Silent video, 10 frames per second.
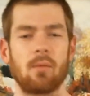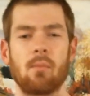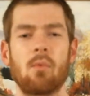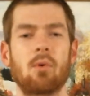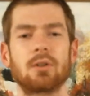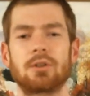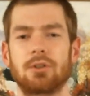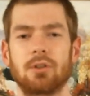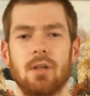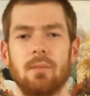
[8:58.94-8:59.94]
more
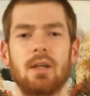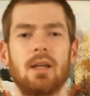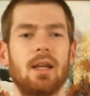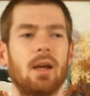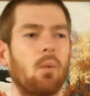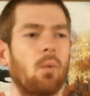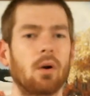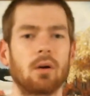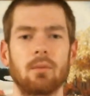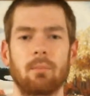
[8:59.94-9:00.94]
extreme. It can get
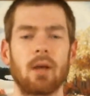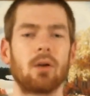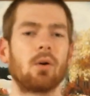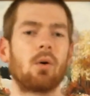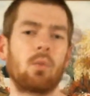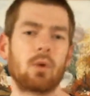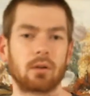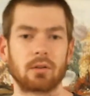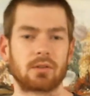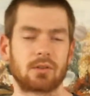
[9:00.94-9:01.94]
better or
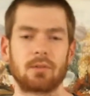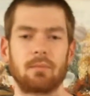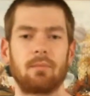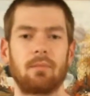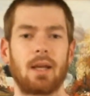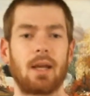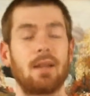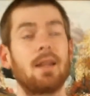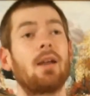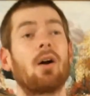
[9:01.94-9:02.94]
worse.
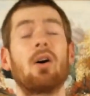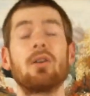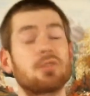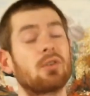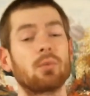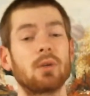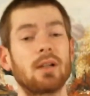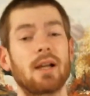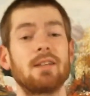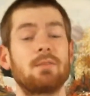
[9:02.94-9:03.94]
And then also
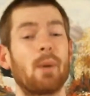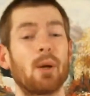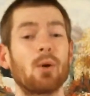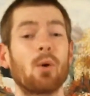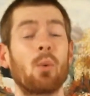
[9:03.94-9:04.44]
realize better or